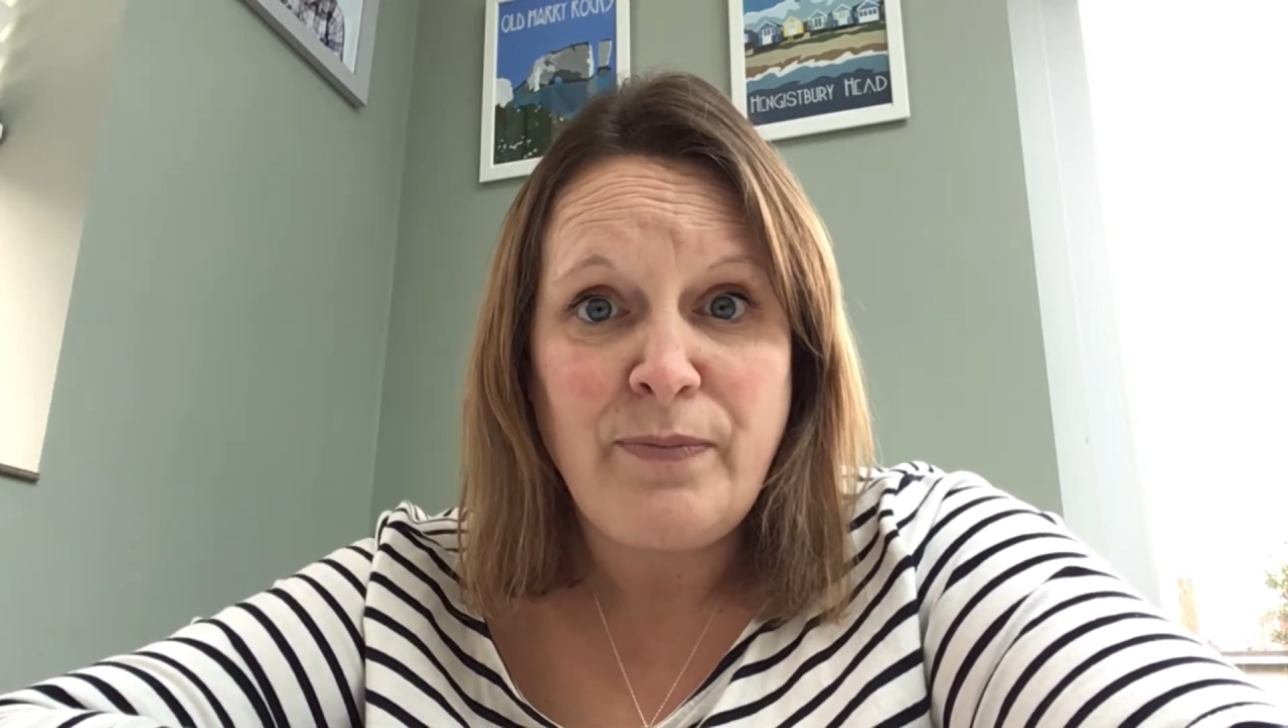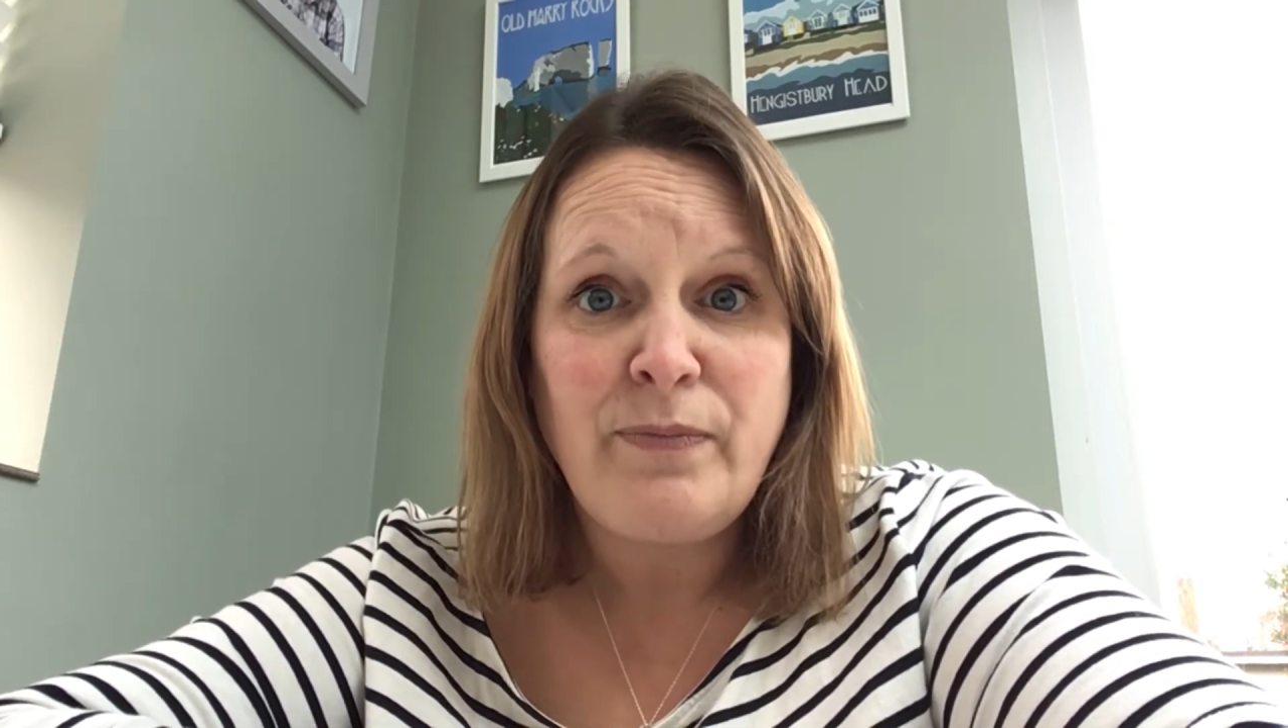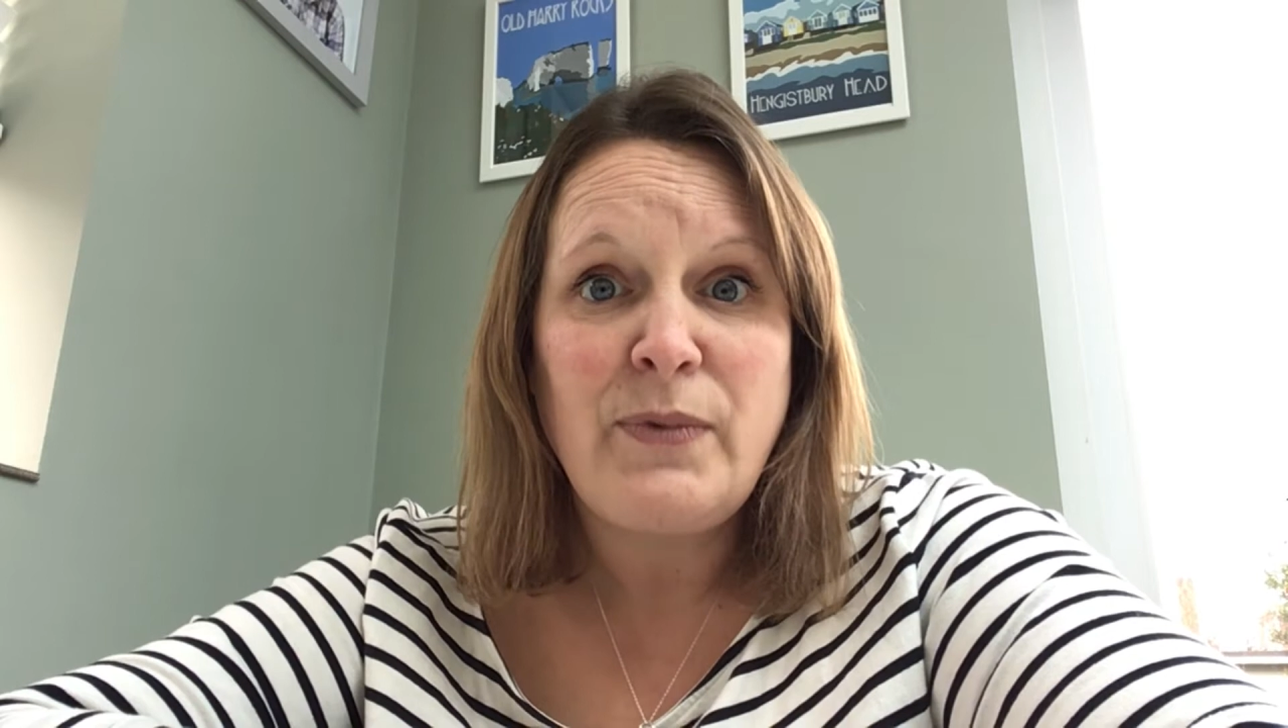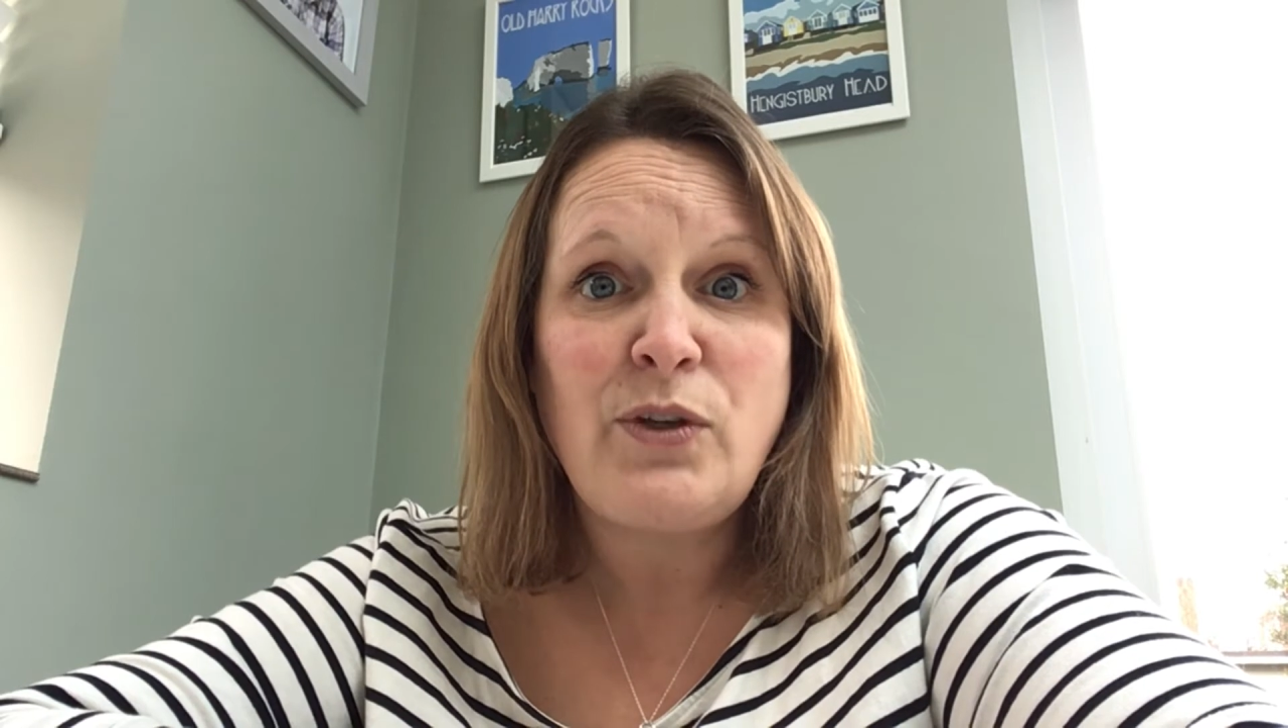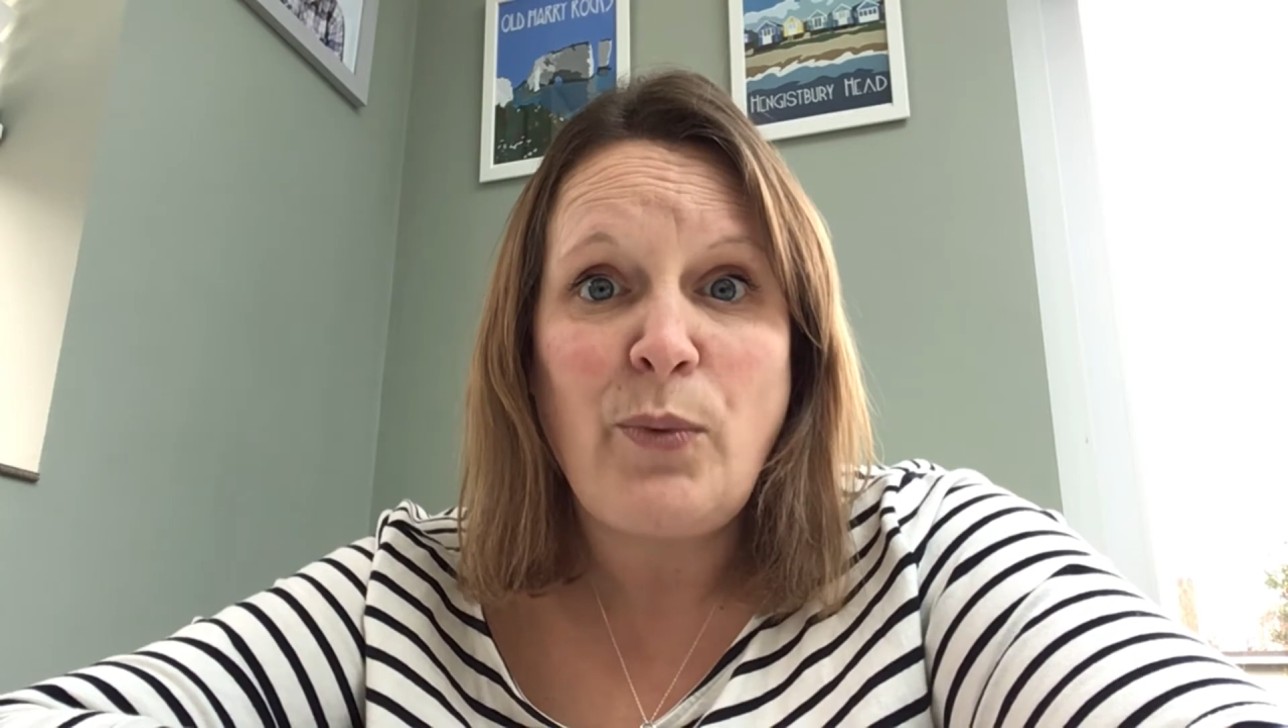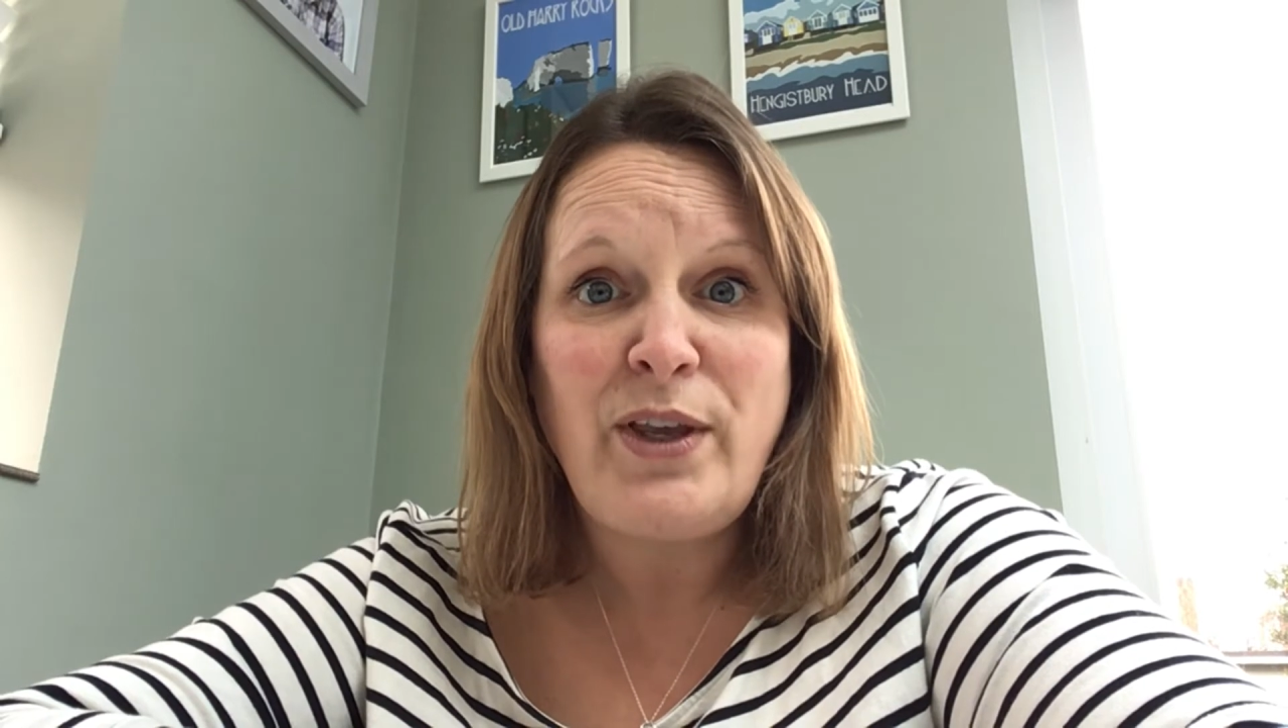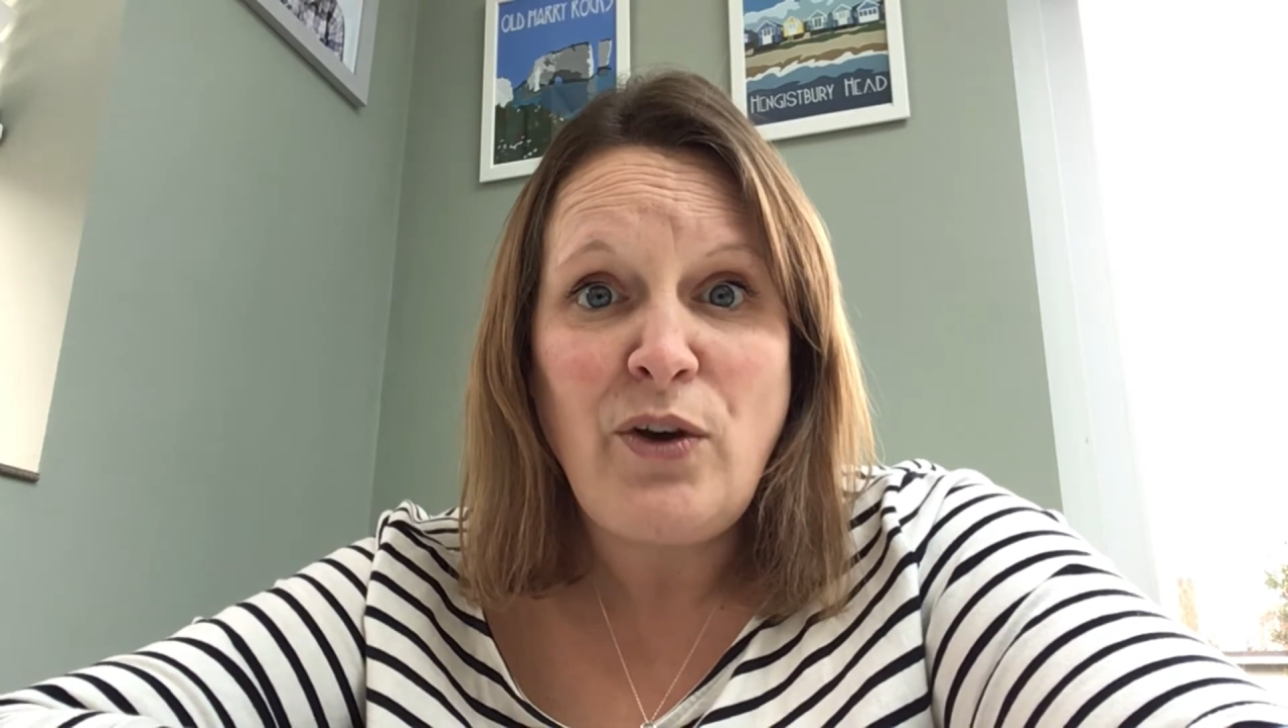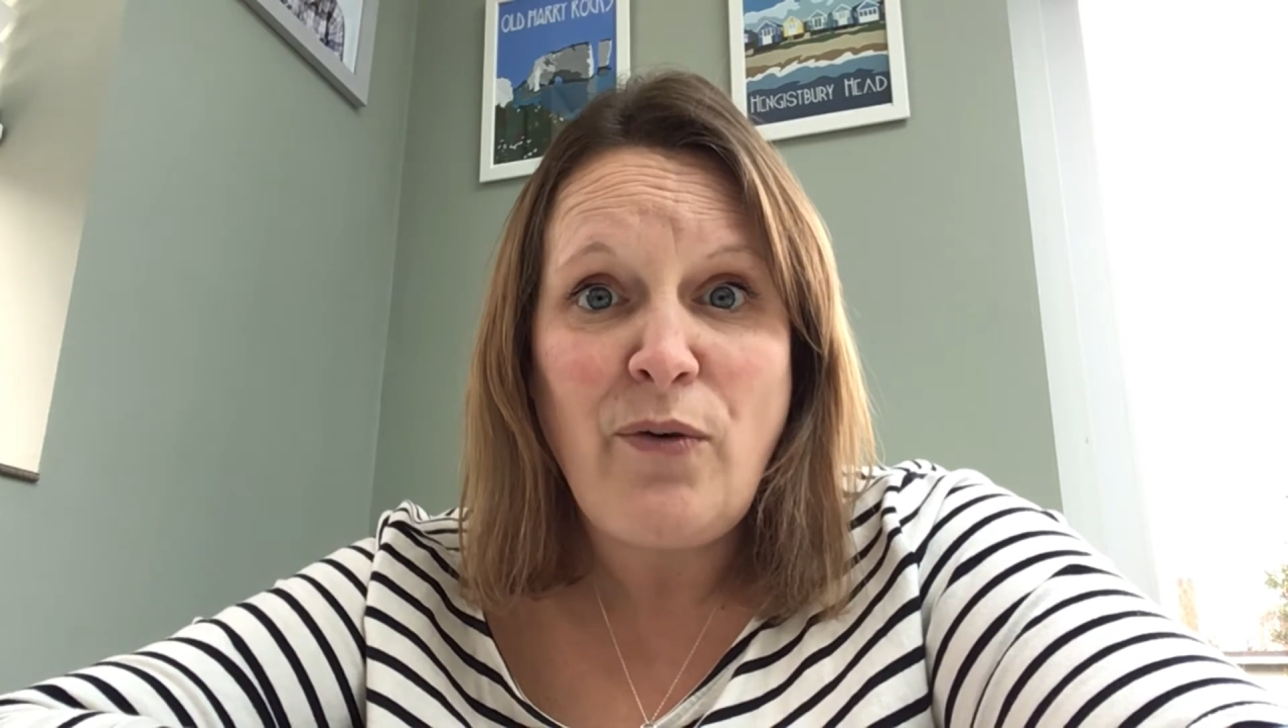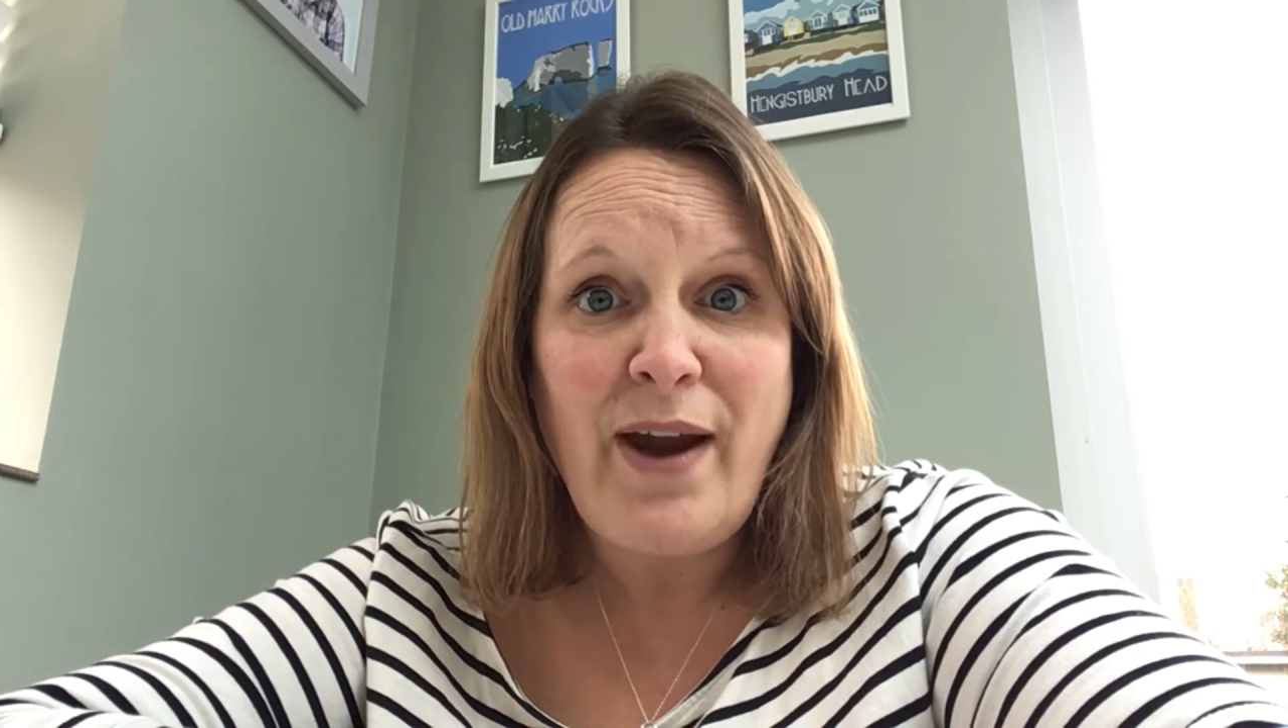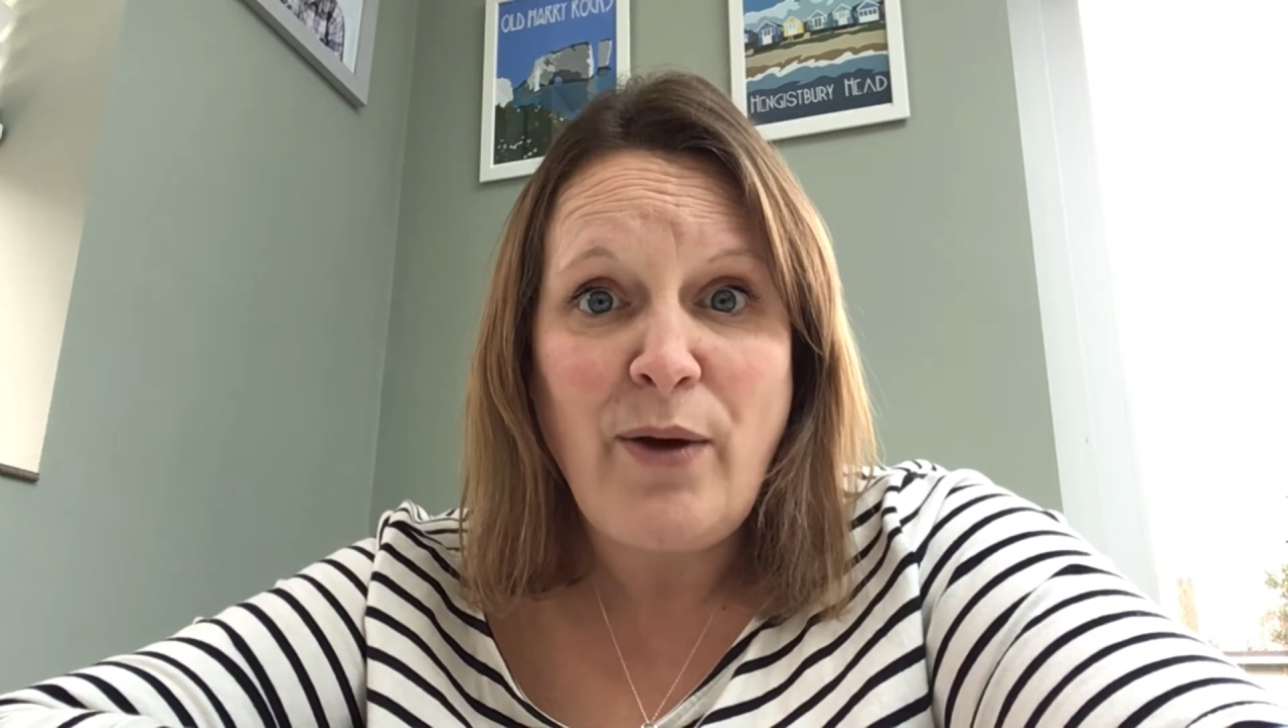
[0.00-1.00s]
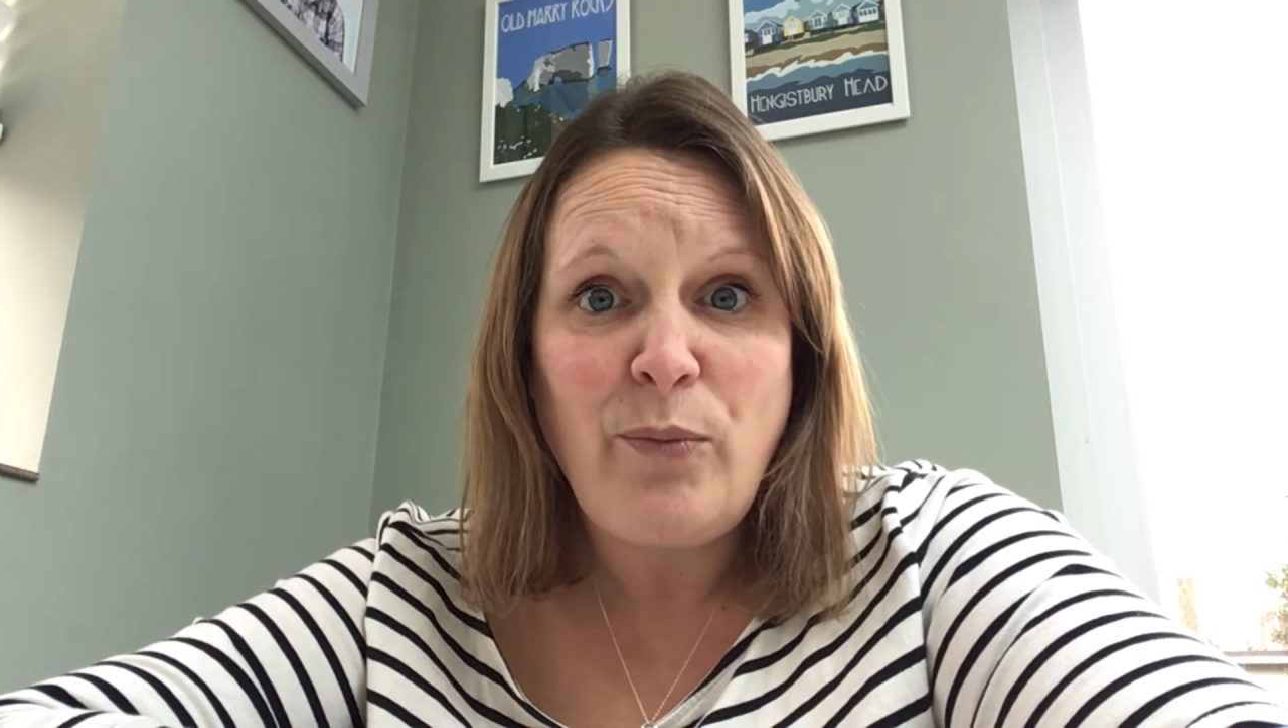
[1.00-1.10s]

So when you're out